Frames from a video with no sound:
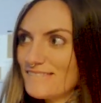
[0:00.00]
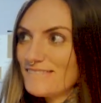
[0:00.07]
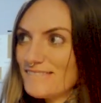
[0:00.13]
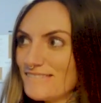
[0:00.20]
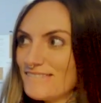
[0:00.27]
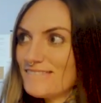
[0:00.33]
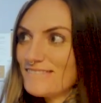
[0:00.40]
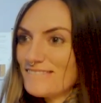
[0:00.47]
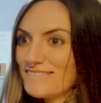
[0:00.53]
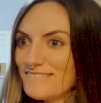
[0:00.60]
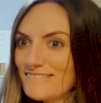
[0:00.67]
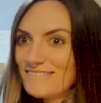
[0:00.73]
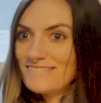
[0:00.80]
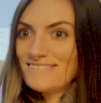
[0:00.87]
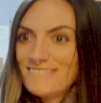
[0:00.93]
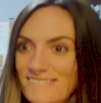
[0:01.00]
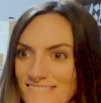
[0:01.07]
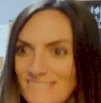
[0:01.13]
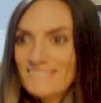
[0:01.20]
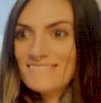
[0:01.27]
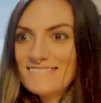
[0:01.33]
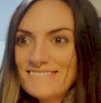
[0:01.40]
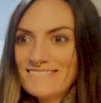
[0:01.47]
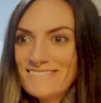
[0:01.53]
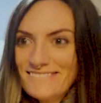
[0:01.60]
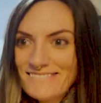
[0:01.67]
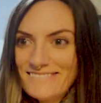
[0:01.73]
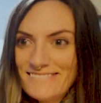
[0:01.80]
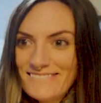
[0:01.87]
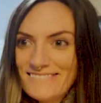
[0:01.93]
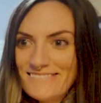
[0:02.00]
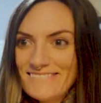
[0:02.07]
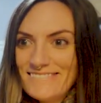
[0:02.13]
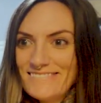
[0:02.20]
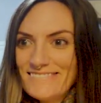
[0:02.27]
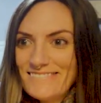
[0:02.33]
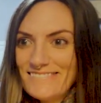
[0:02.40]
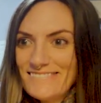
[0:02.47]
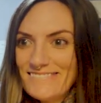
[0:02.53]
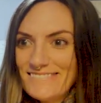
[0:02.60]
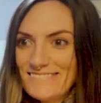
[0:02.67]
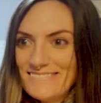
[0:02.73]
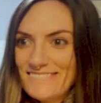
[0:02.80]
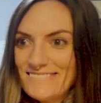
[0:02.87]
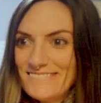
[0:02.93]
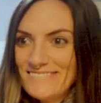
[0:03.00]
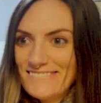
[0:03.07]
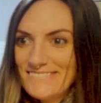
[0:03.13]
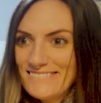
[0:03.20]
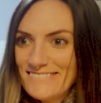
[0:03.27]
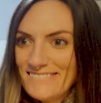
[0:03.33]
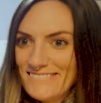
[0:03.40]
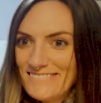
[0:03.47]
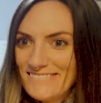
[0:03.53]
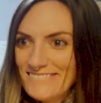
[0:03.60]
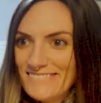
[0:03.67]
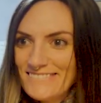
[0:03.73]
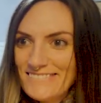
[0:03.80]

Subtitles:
[no speech]